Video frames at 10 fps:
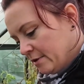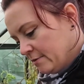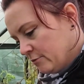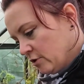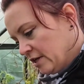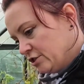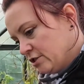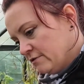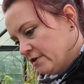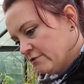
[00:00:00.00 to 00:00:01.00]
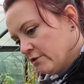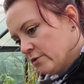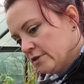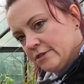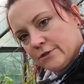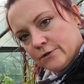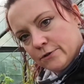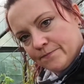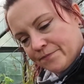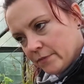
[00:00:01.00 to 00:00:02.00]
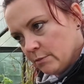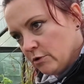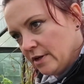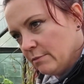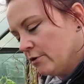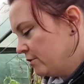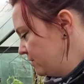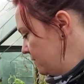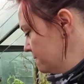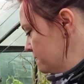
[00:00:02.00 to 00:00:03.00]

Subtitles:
I'm not a legendary grower, so I'm not that bothered.